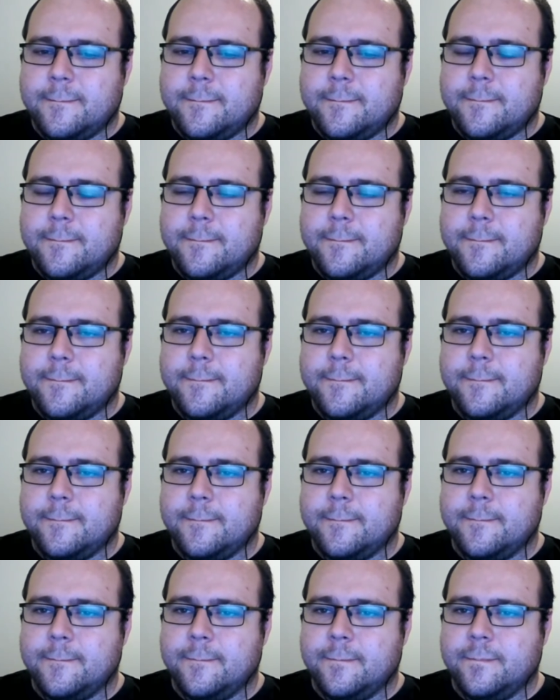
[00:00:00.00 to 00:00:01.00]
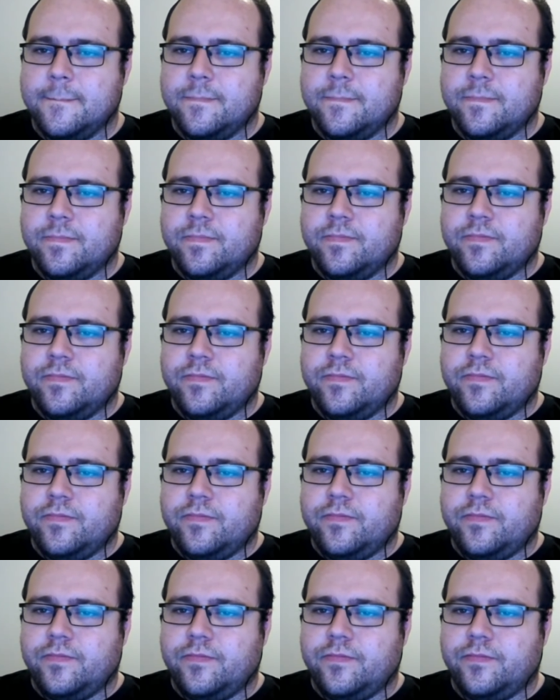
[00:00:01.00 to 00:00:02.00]

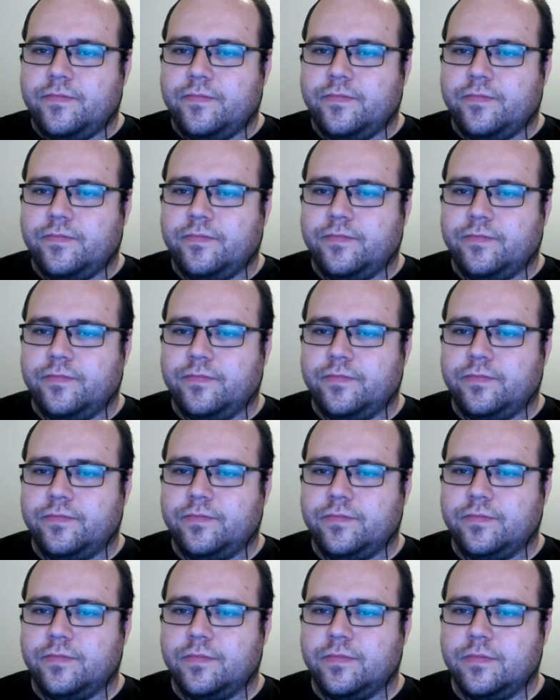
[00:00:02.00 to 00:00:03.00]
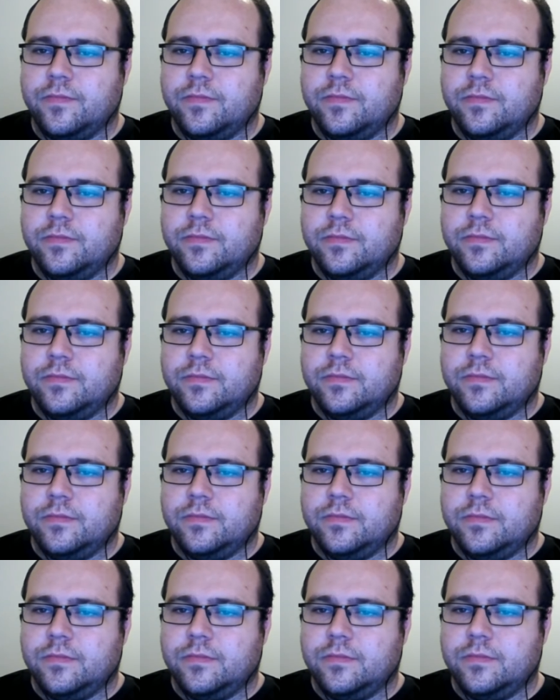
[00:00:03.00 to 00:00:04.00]

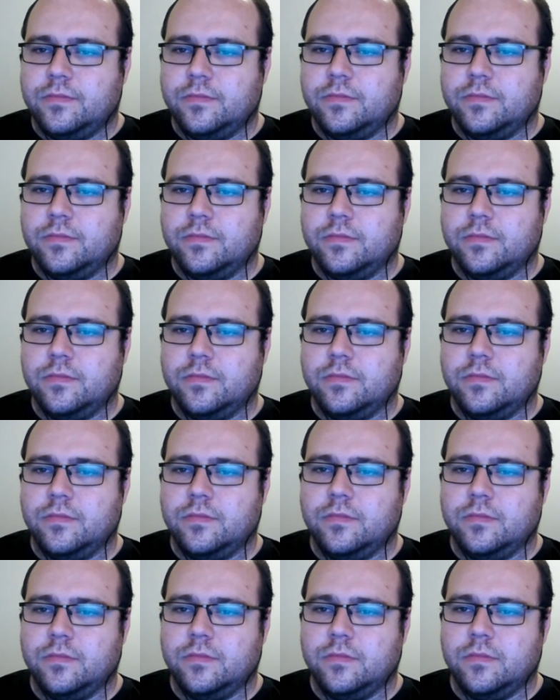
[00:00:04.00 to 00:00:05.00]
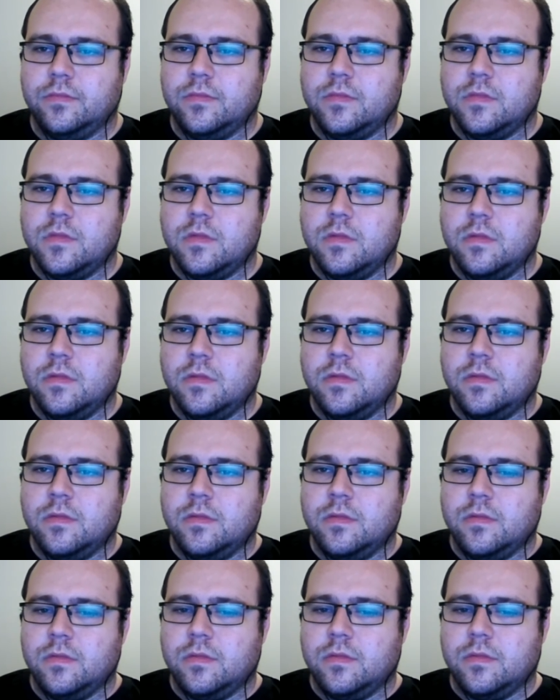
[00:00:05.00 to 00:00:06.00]

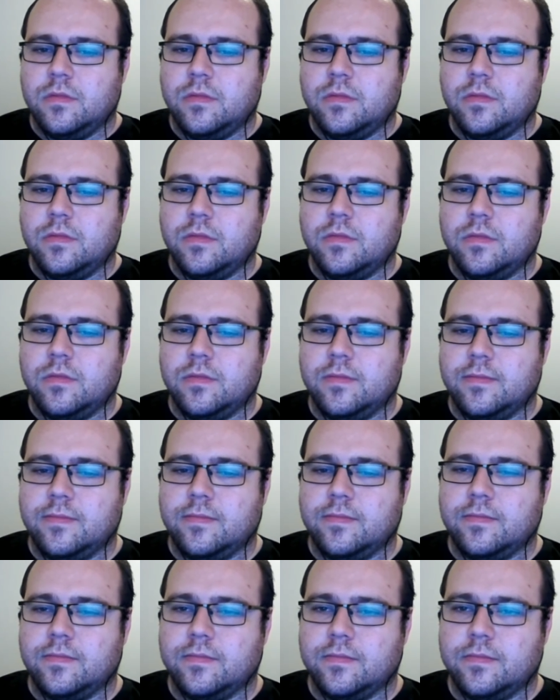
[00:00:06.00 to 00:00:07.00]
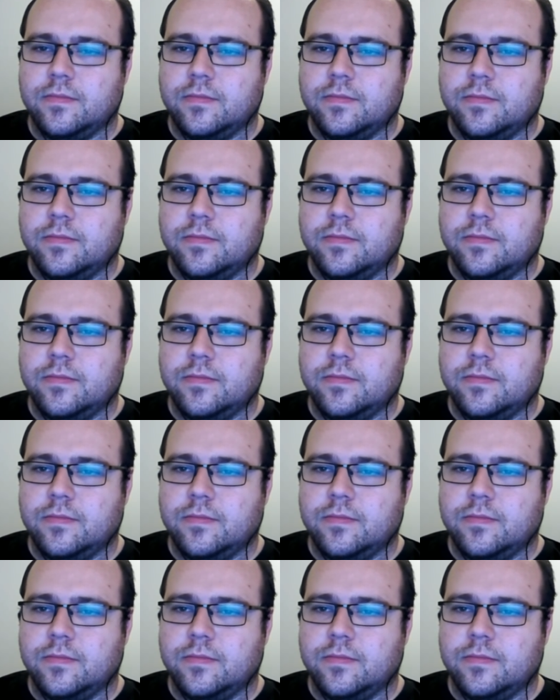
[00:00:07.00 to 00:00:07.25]
(silent)